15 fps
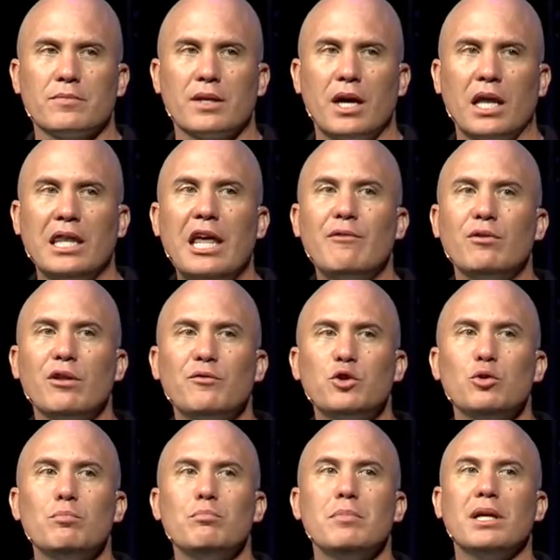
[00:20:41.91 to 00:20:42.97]
a level of
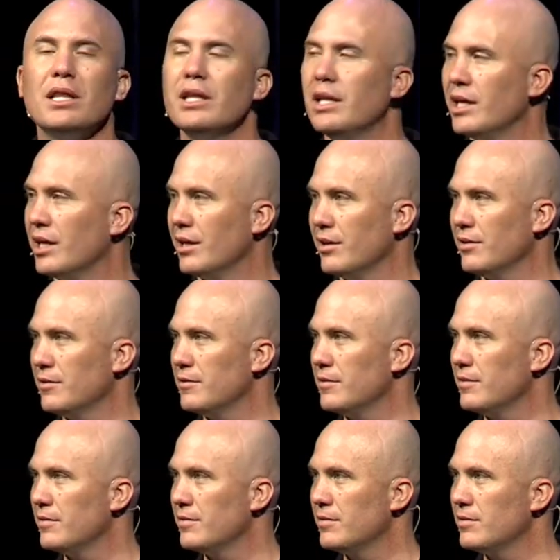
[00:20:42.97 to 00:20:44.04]
humility
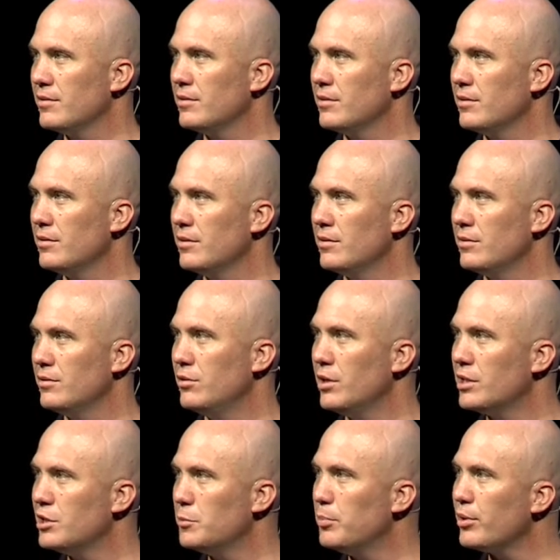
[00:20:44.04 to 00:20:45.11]
to
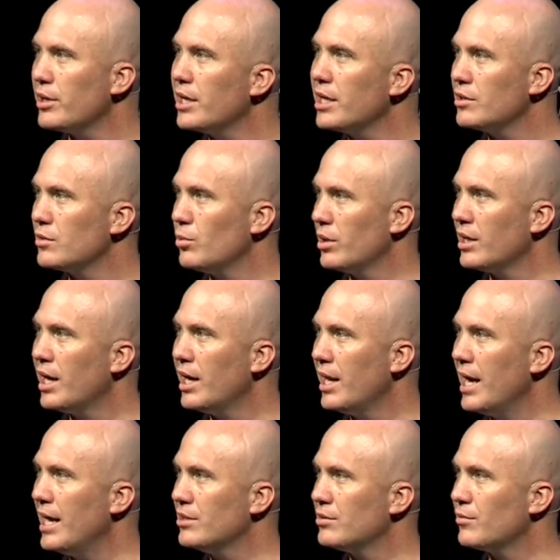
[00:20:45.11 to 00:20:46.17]
experience what God
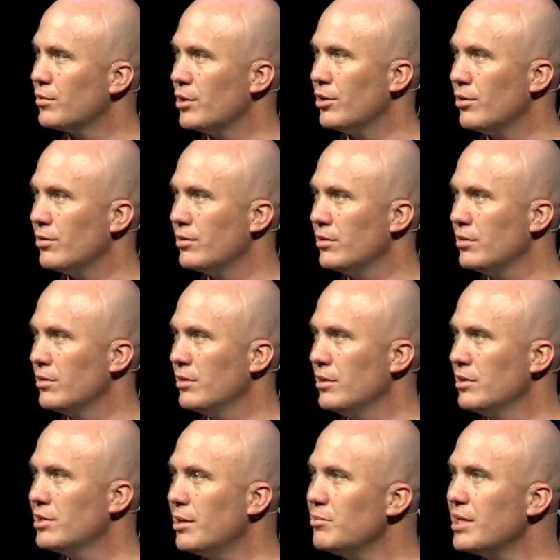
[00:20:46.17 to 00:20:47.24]
has for you.
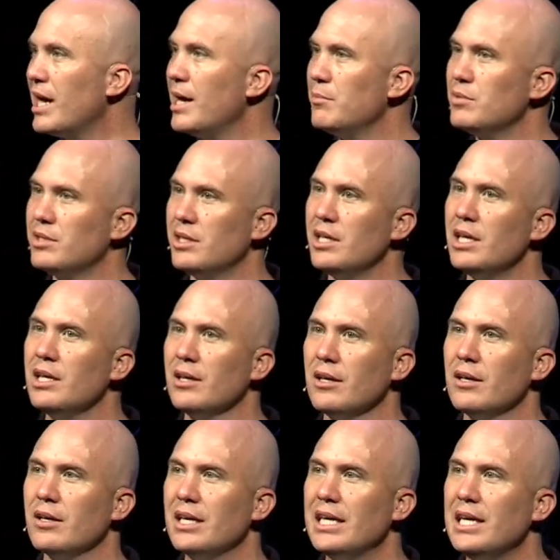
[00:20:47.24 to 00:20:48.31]
Sometimes the
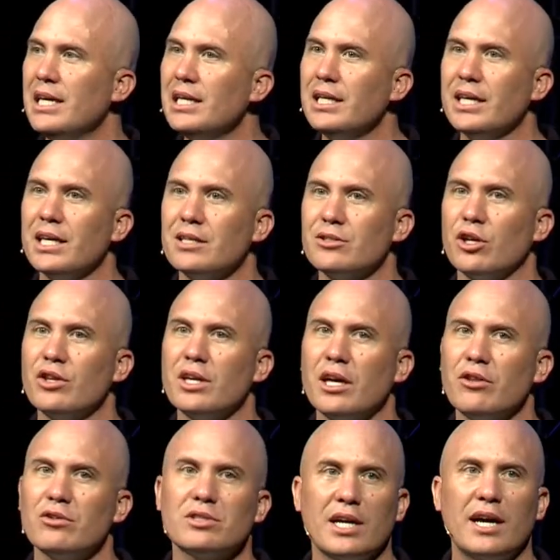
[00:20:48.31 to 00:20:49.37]
healing is on the
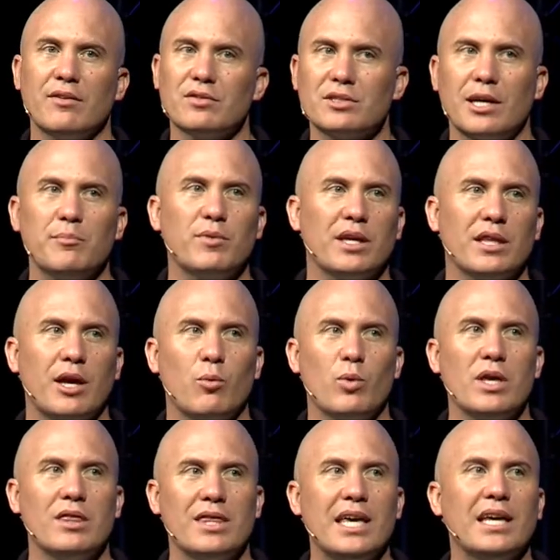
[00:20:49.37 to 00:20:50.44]
other side of something that
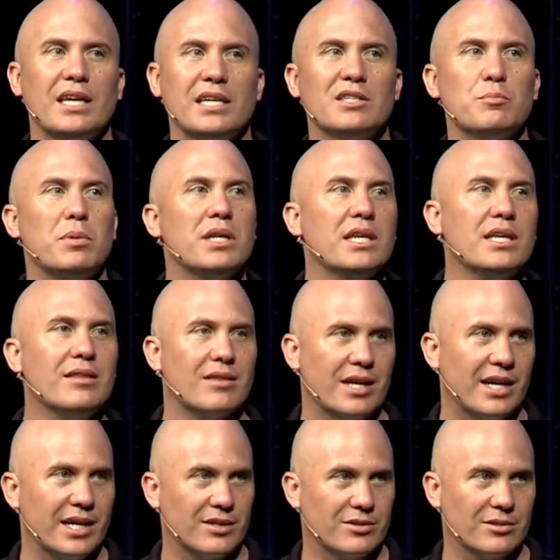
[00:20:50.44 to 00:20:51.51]
we think is beneath
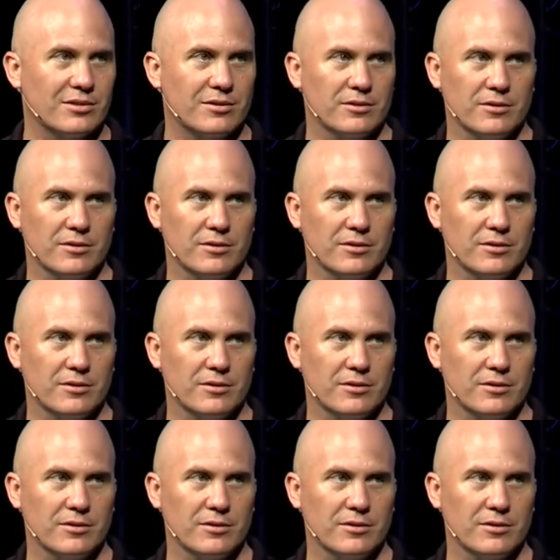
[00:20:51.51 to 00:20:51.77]
us.